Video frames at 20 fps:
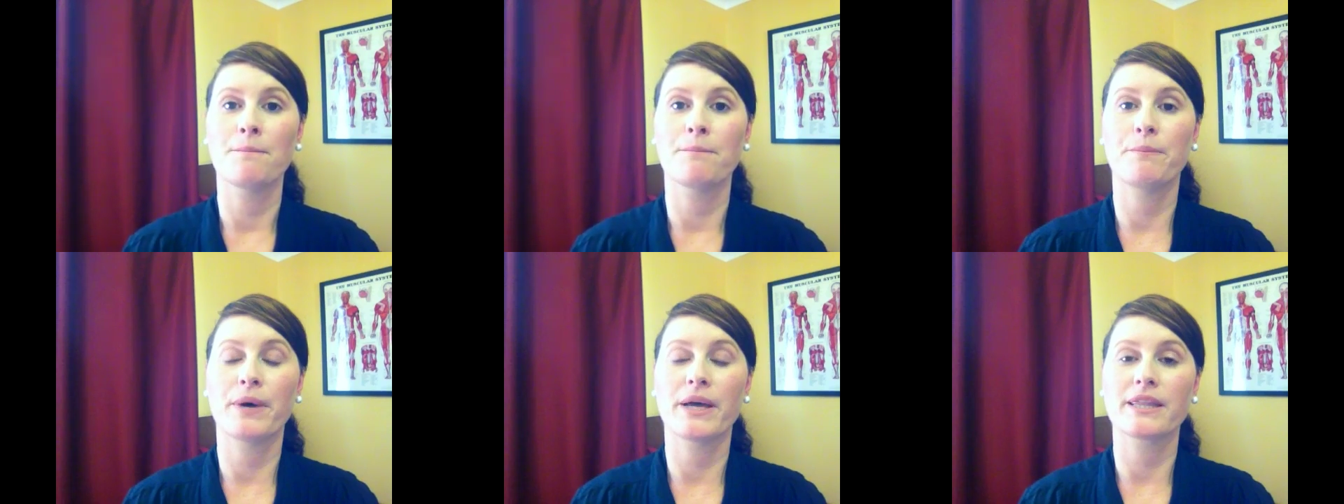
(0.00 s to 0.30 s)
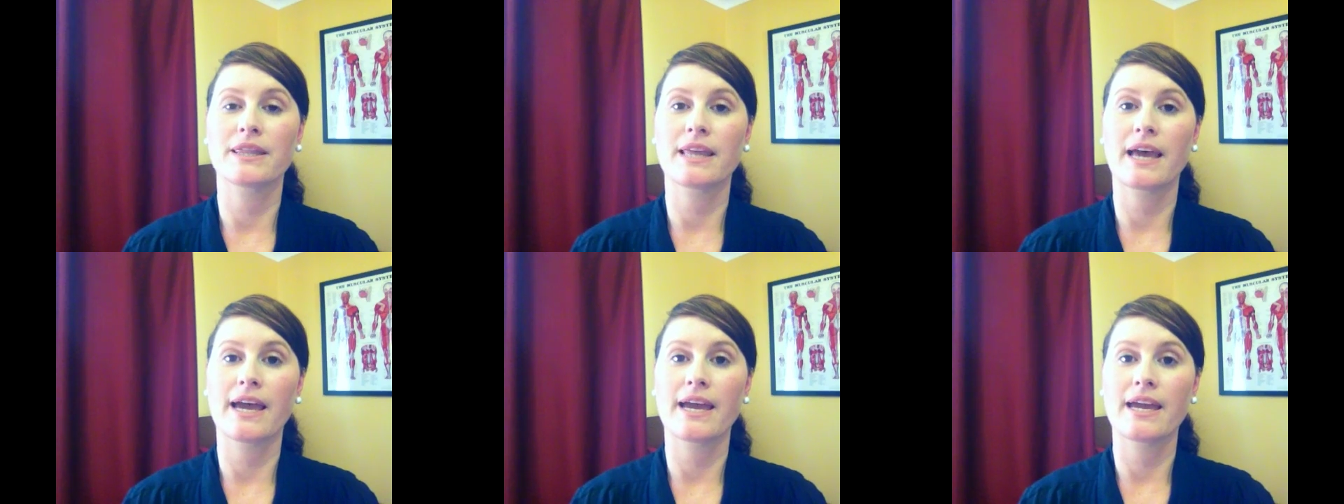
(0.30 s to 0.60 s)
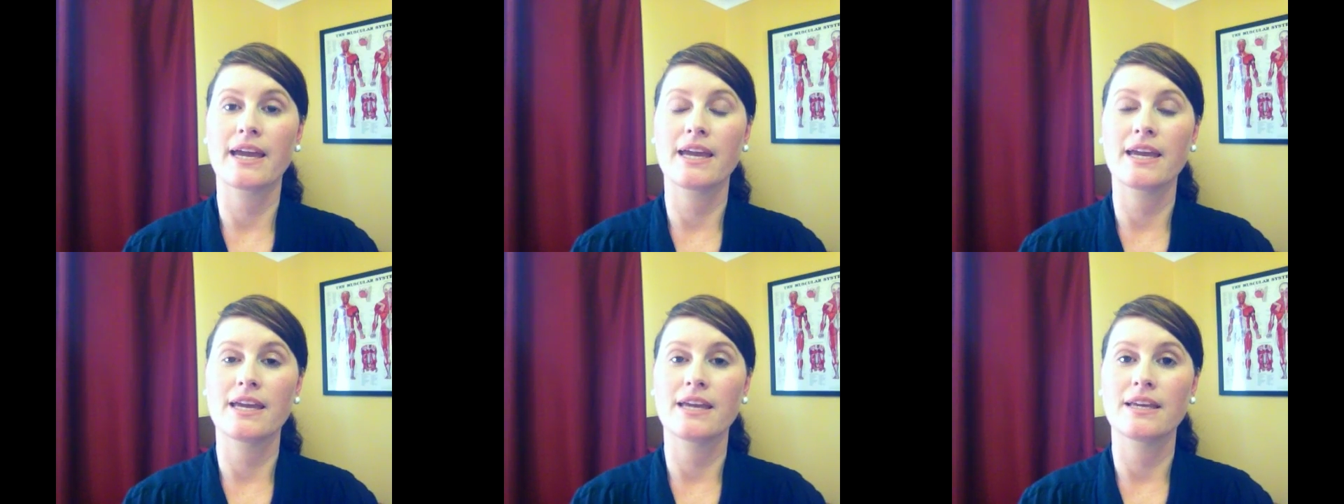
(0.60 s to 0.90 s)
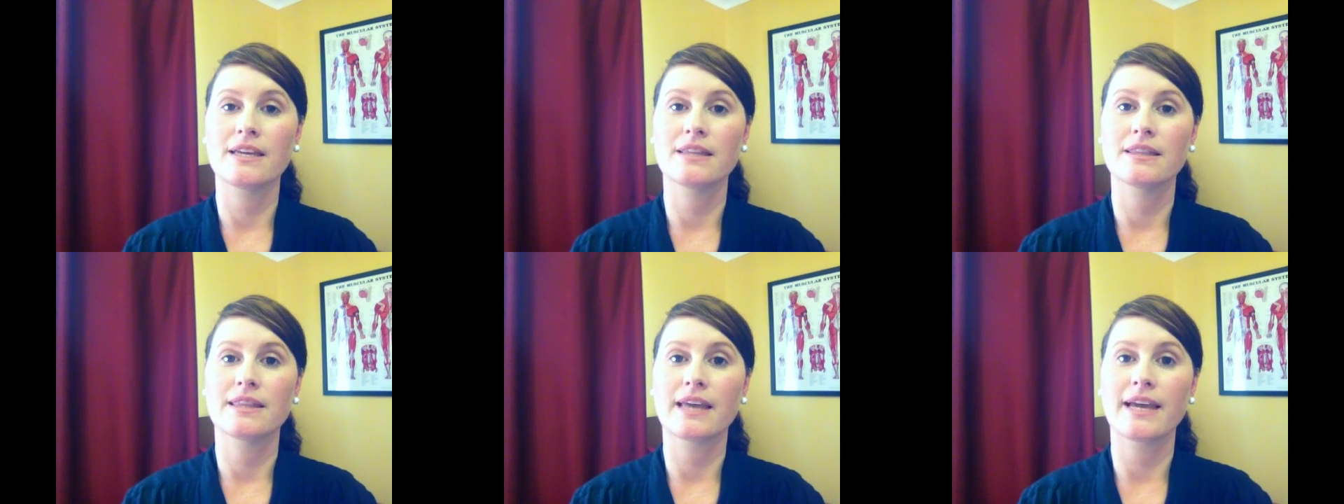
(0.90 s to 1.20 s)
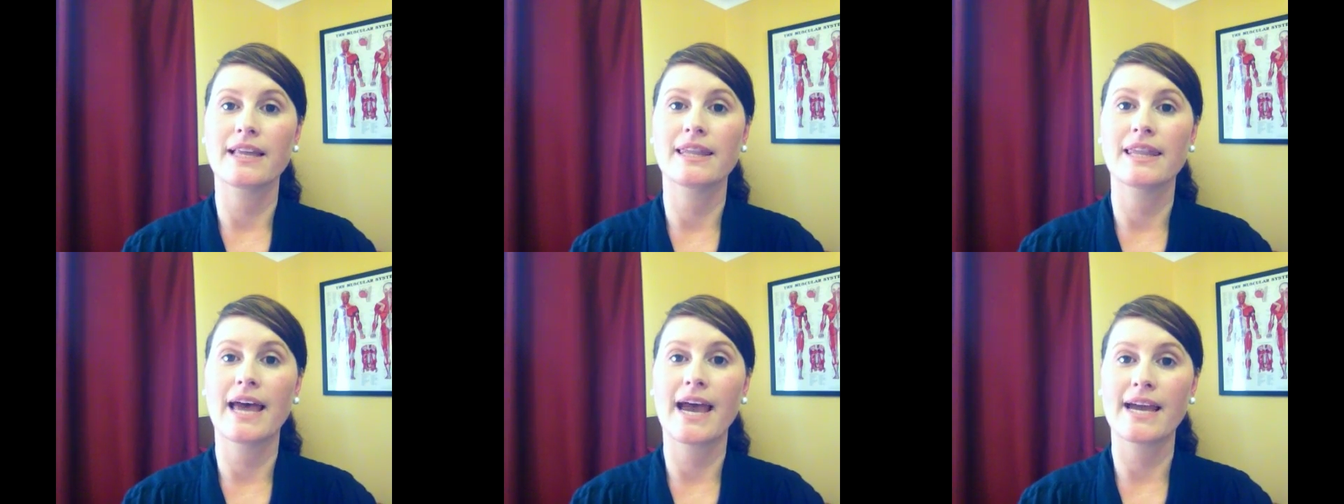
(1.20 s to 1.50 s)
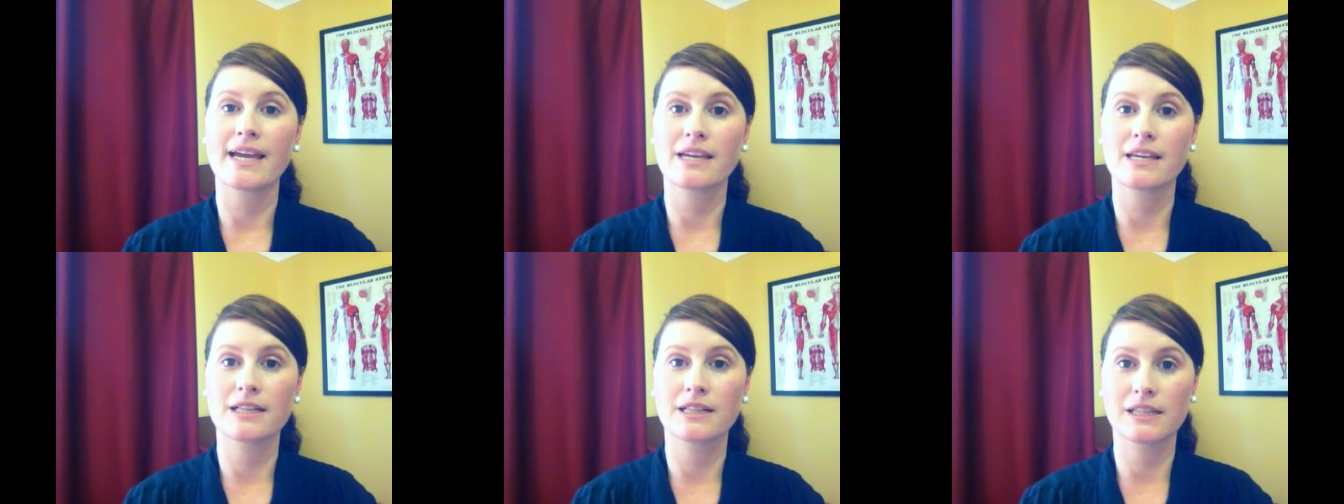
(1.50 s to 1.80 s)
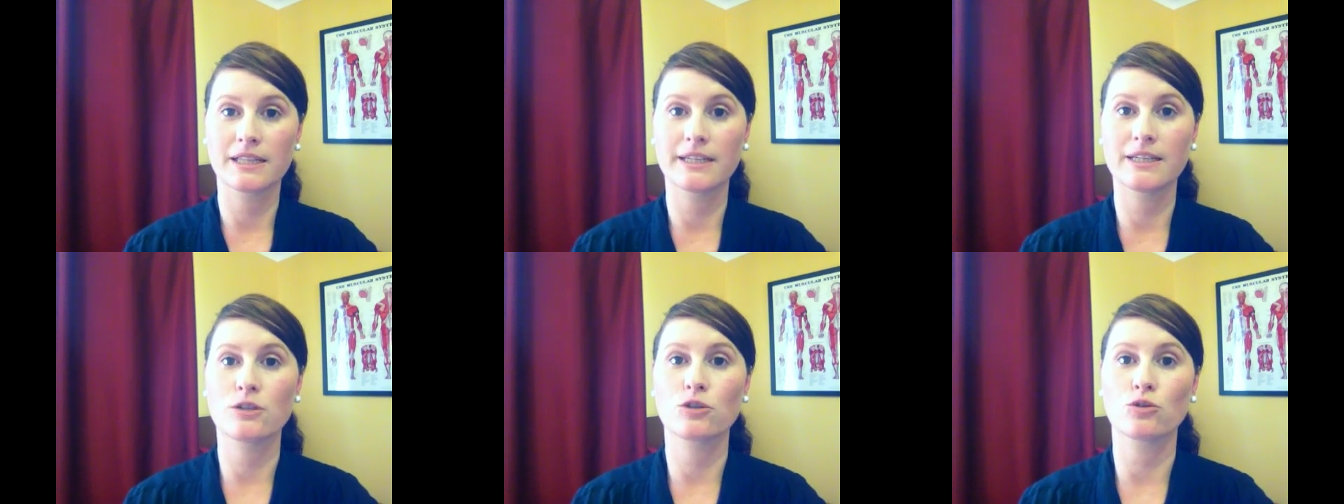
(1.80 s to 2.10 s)
but they lack in
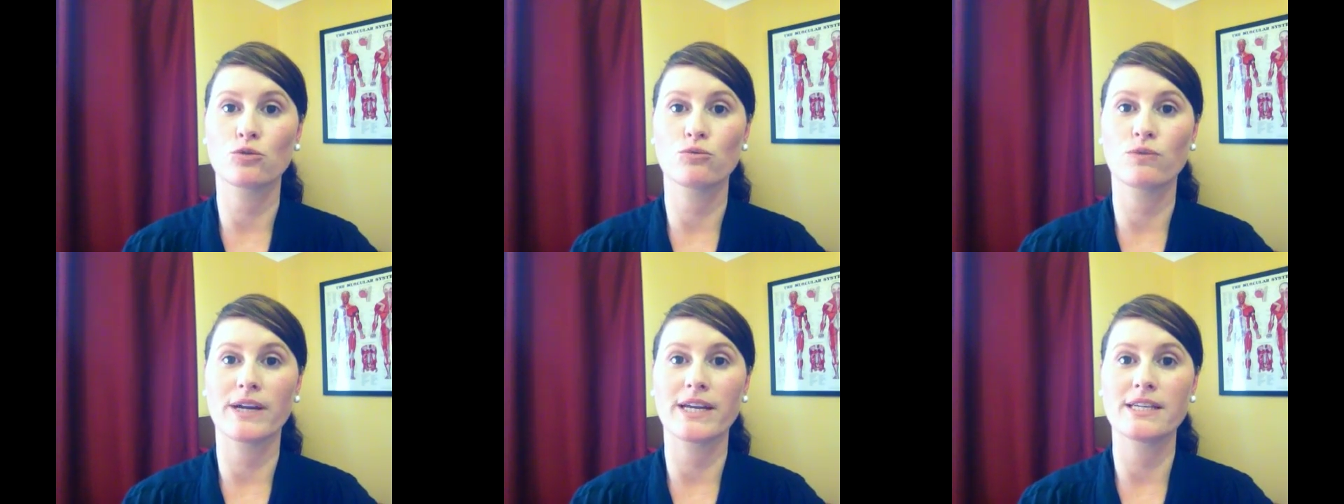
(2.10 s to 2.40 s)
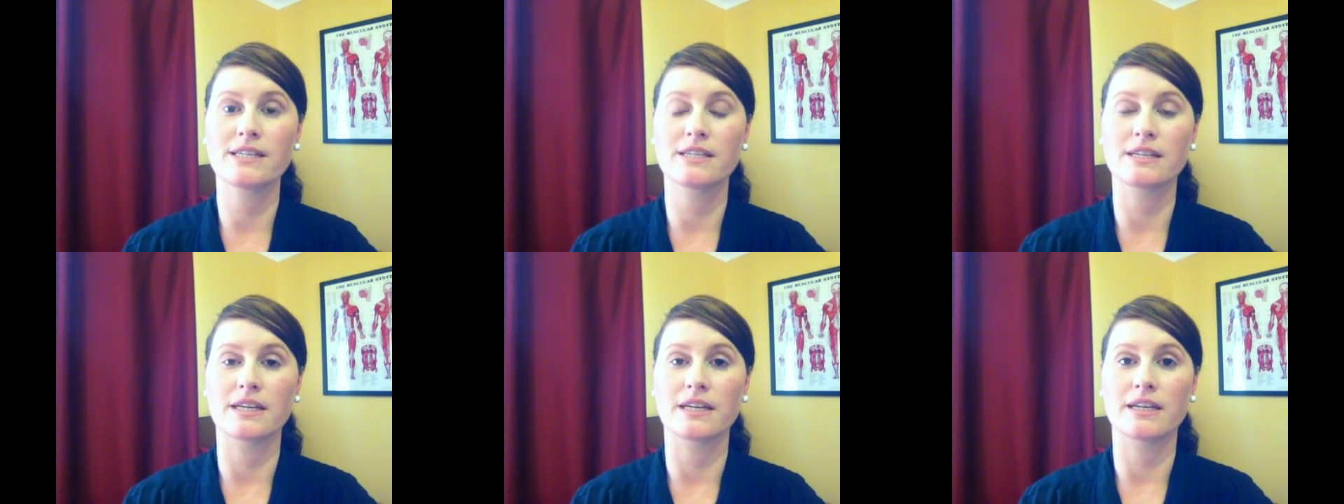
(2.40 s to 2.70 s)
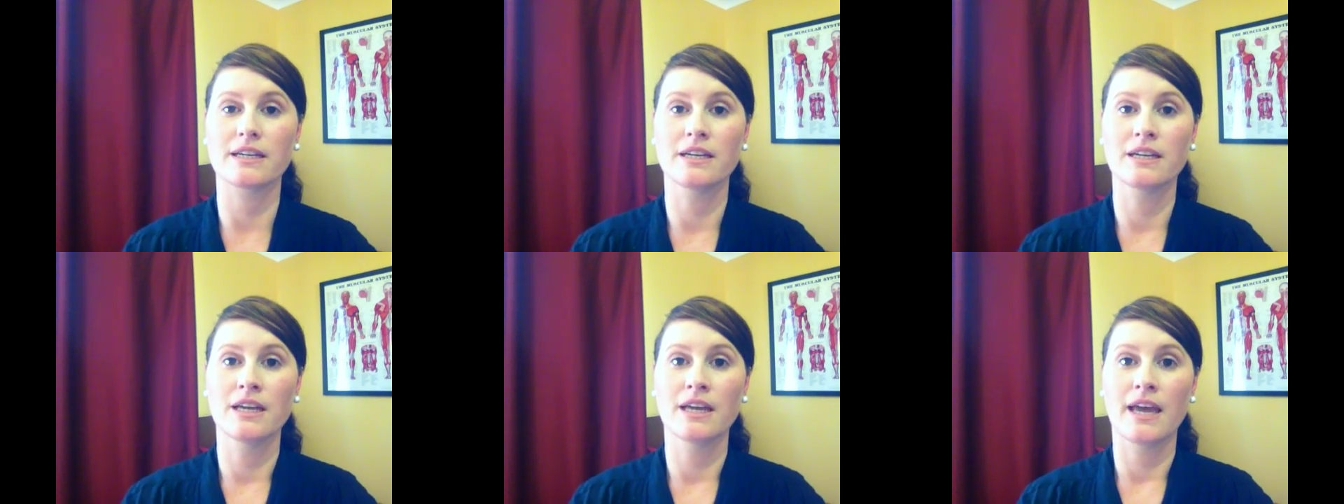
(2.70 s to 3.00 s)
clinical reasoning